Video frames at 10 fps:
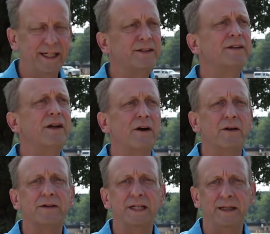Get to know
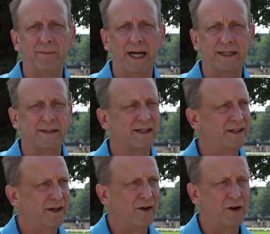your teammates.
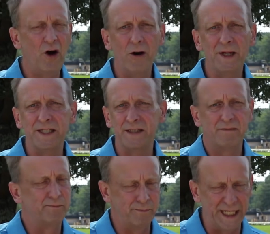You know, the Army's
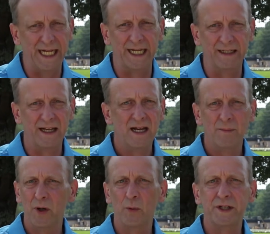big,
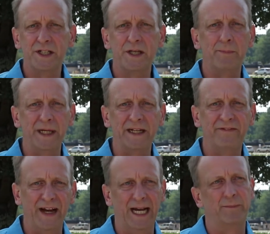but we're just a big
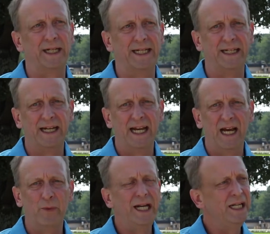family.
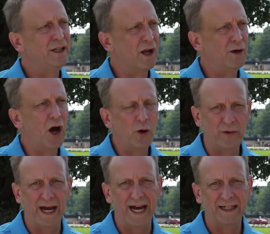And we need to know
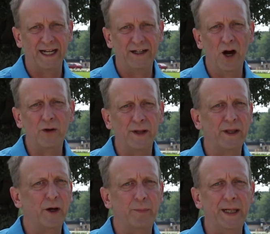that and know that
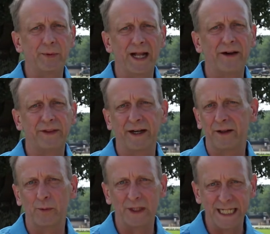there are people out there
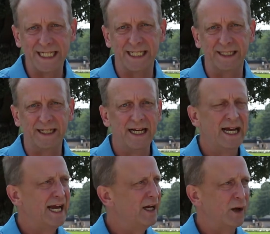that will listen.
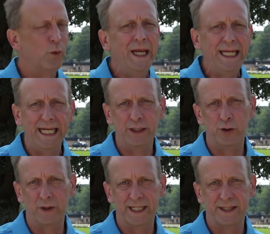We need
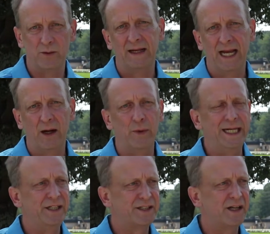to listen and we
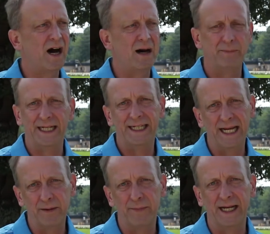need to stop and
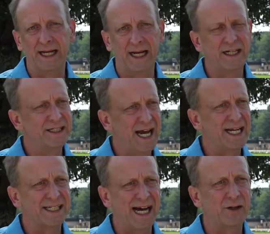take a minute and just
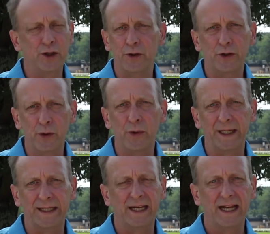ask how you're doing.